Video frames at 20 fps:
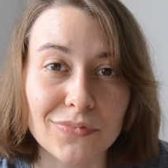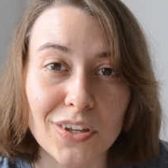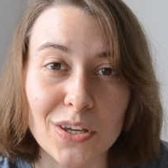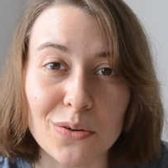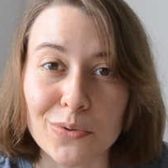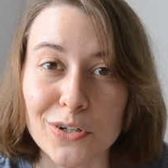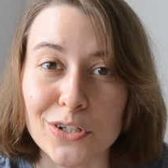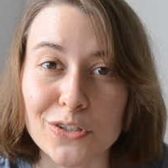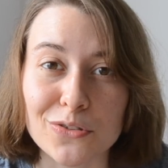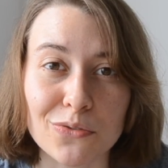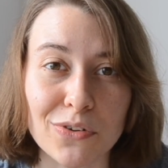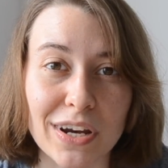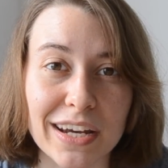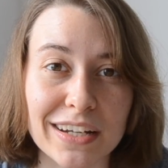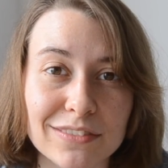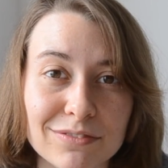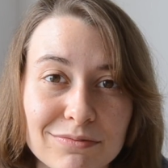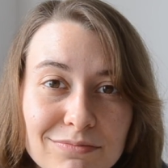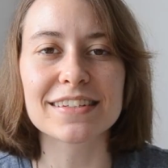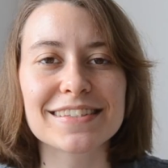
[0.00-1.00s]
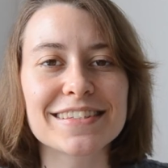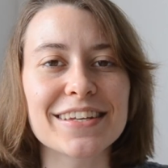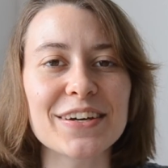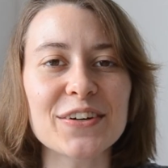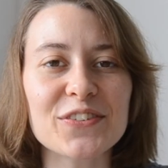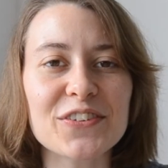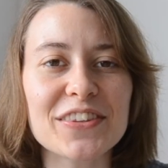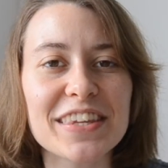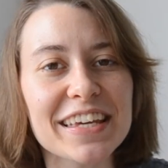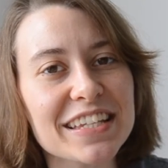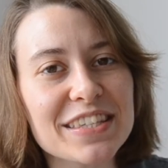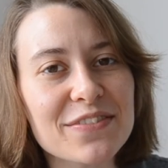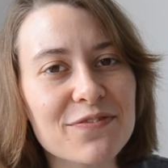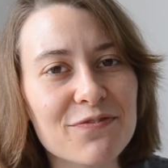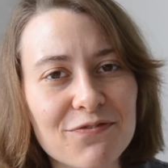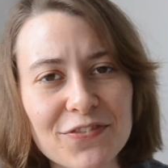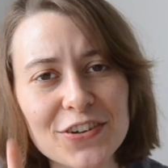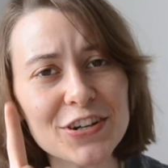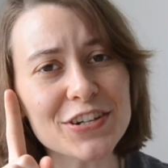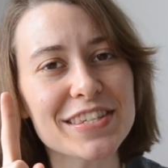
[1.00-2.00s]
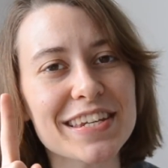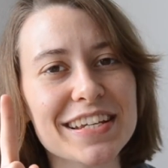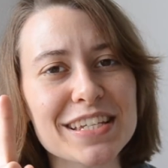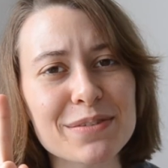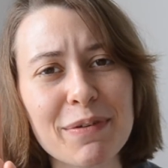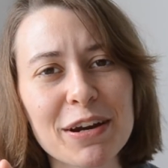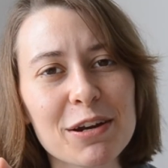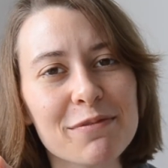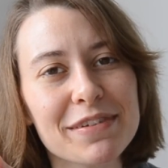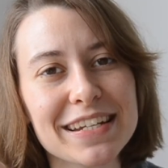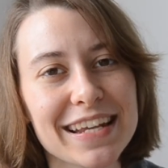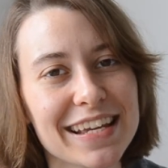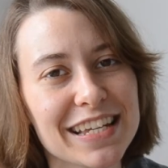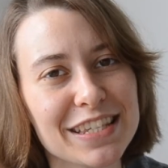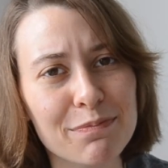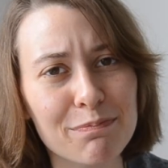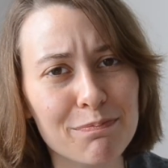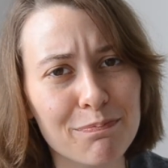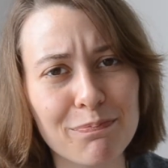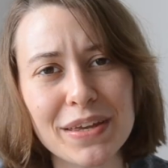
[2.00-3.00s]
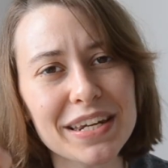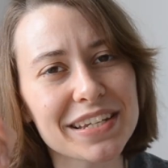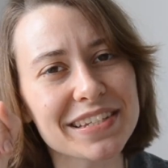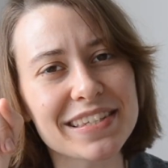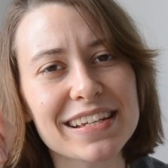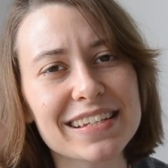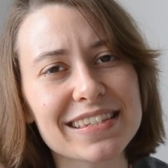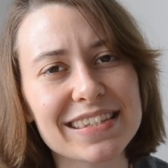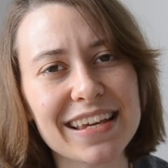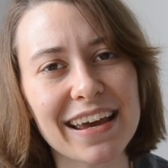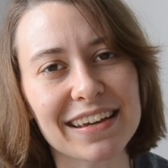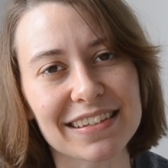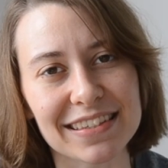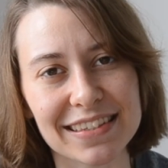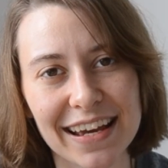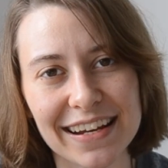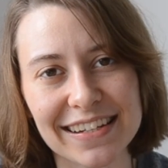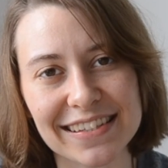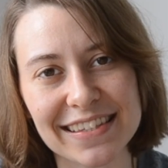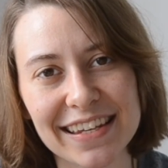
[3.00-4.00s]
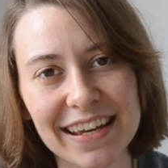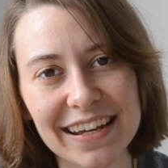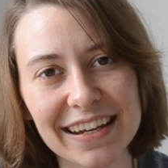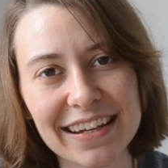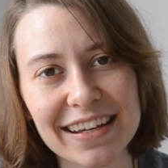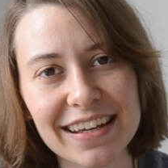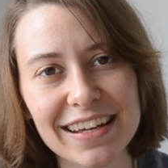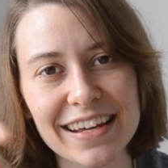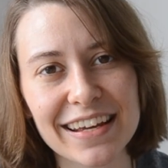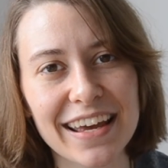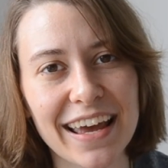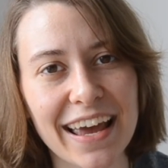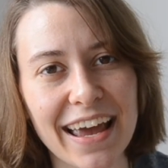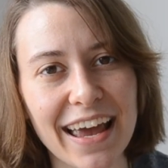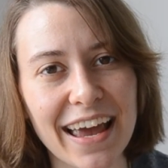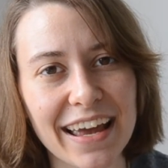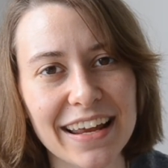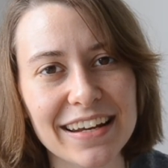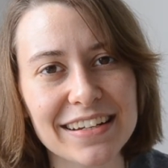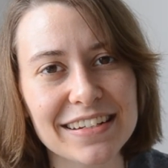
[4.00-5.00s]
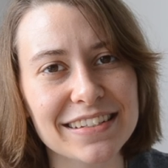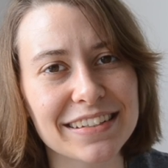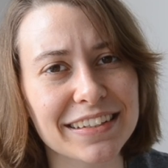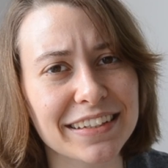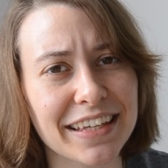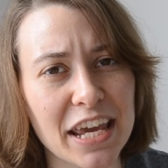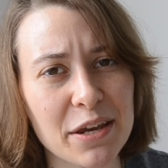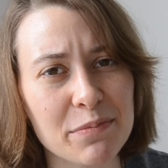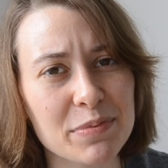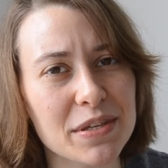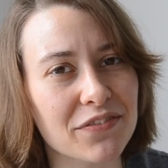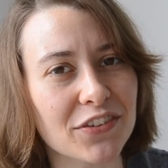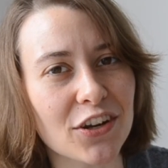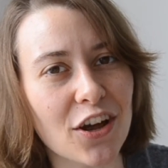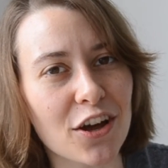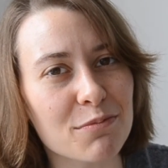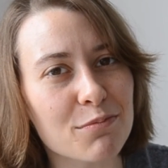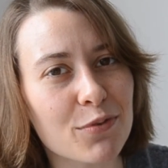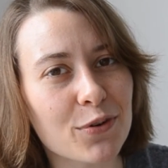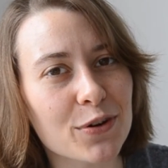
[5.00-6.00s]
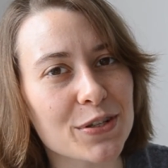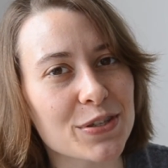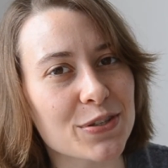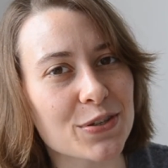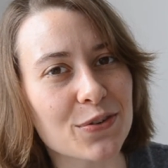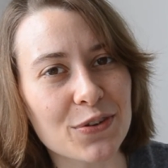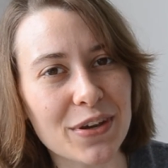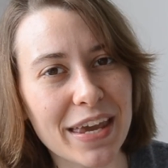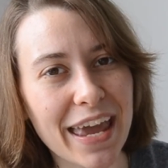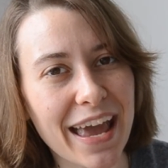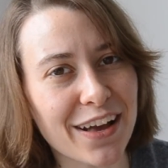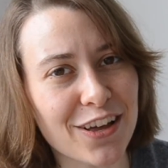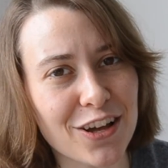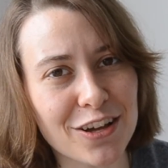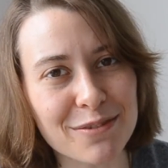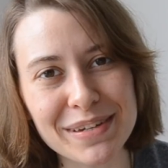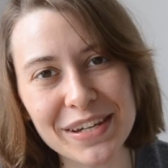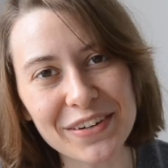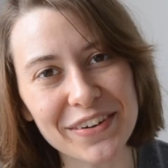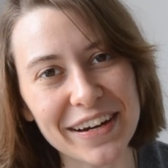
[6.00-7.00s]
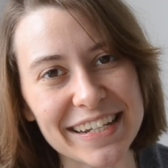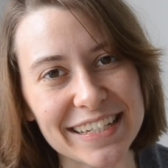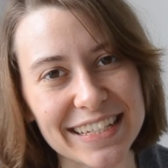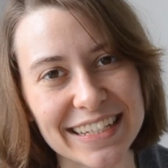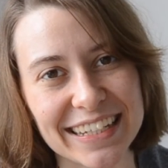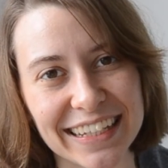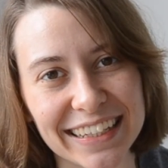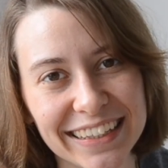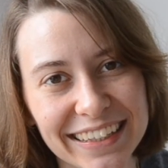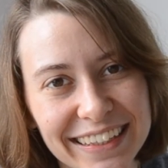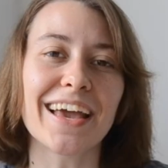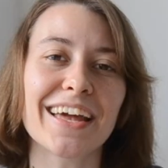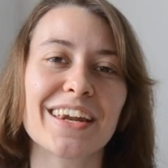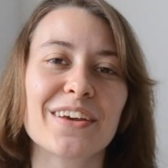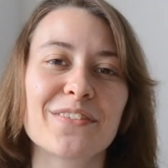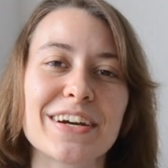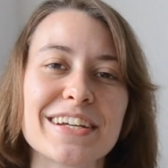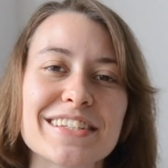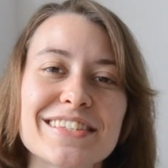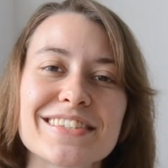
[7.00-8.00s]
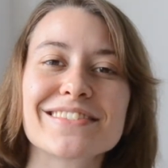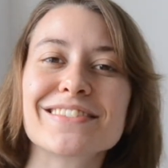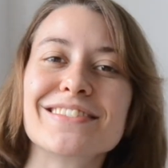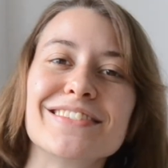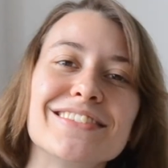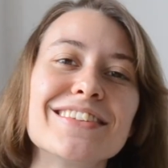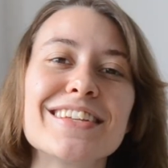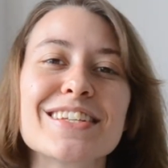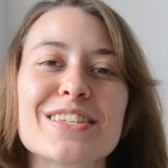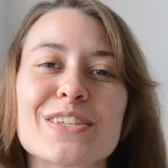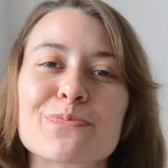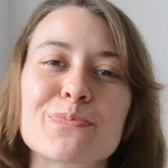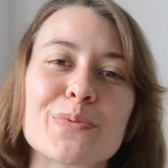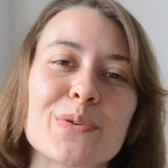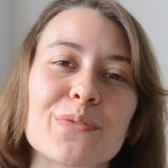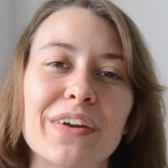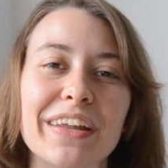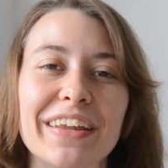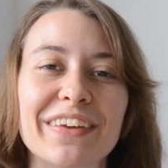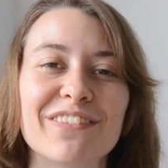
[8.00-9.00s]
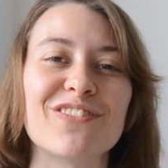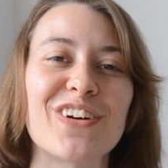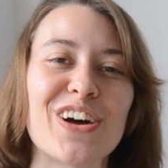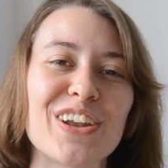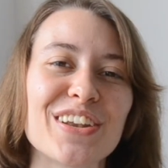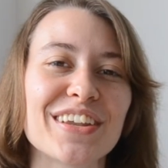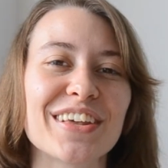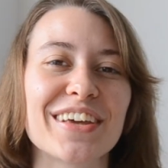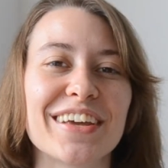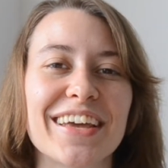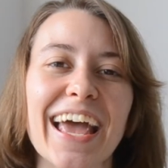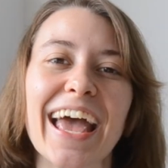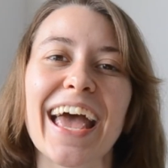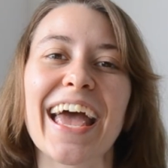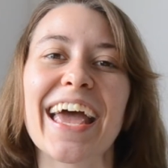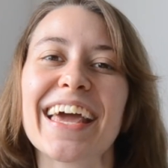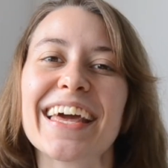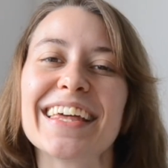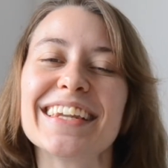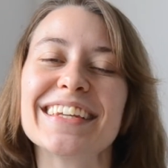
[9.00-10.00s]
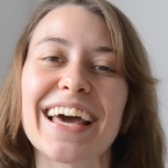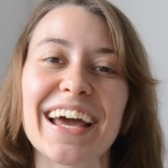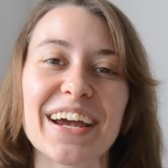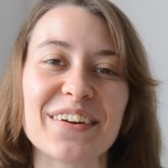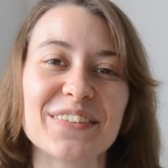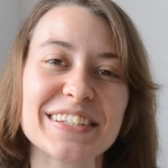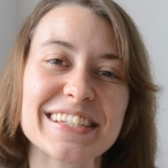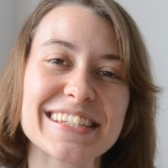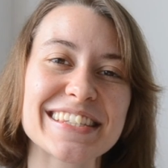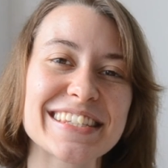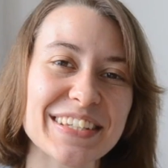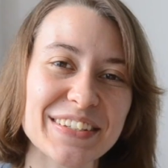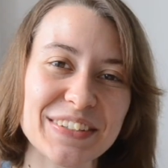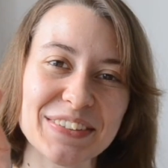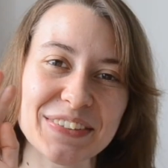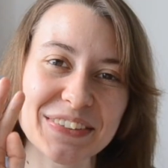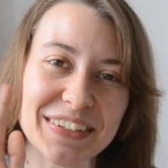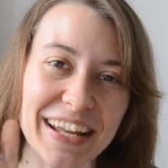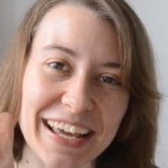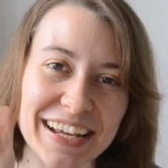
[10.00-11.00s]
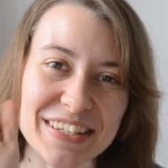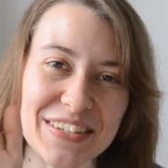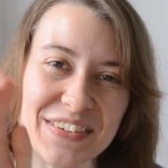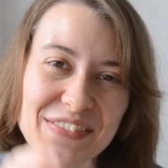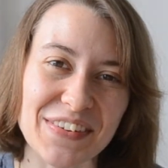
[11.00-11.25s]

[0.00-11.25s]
it works great. So this first experiment has been a success, I'd say, and Gabe's even on board, so you can't call me crazy. Anyways, this has been really fun, and I will see you next